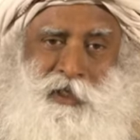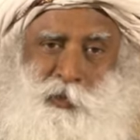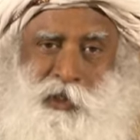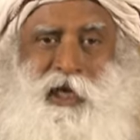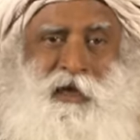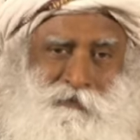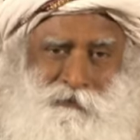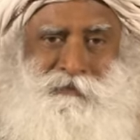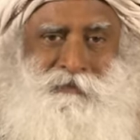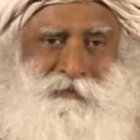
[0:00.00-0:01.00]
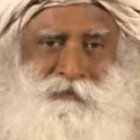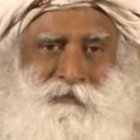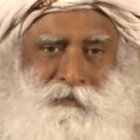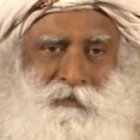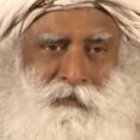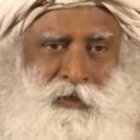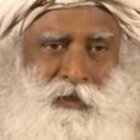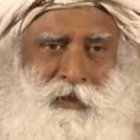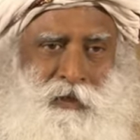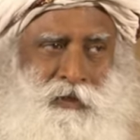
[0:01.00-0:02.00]
that we have.
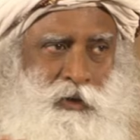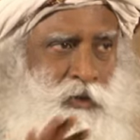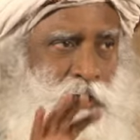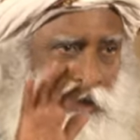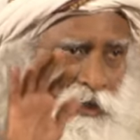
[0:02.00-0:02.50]
The only